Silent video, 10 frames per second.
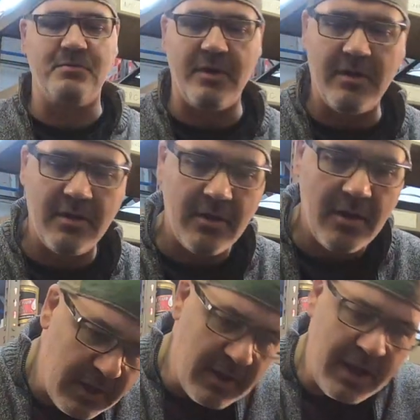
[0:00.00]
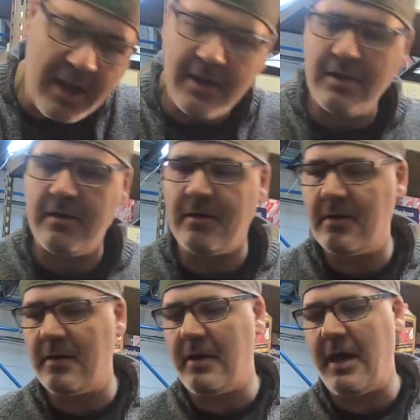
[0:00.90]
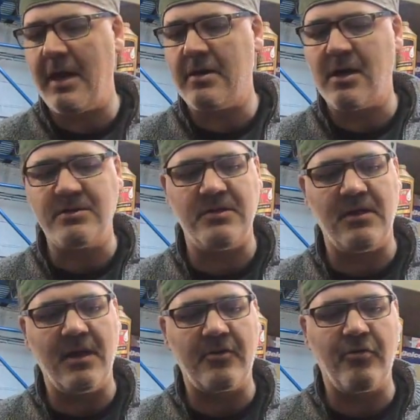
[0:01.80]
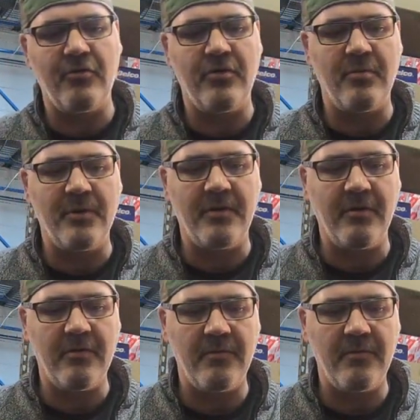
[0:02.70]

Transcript: me. You can't touch the electrode to the material.